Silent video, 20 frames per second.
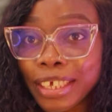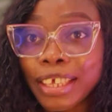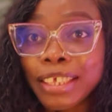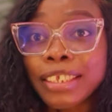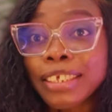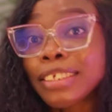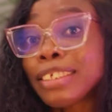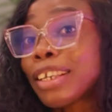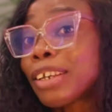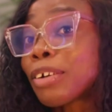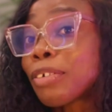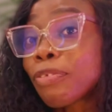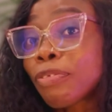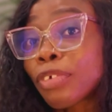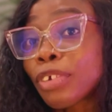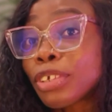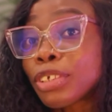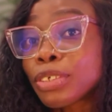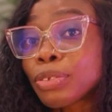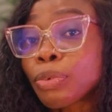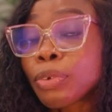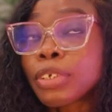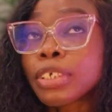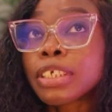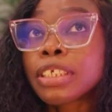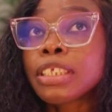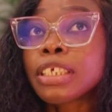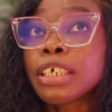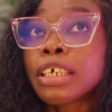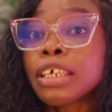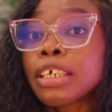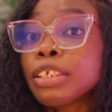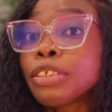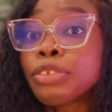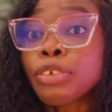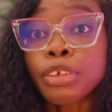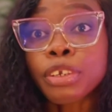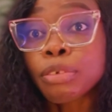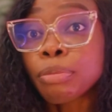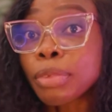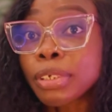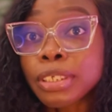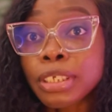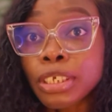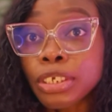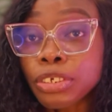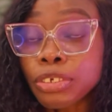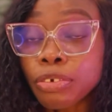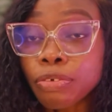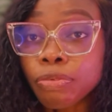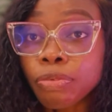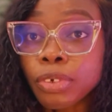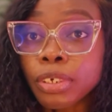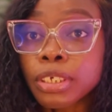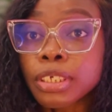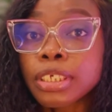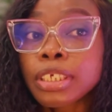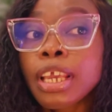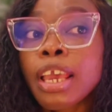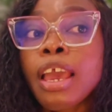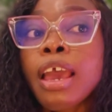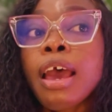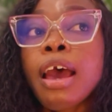the second phase was the documentation phase.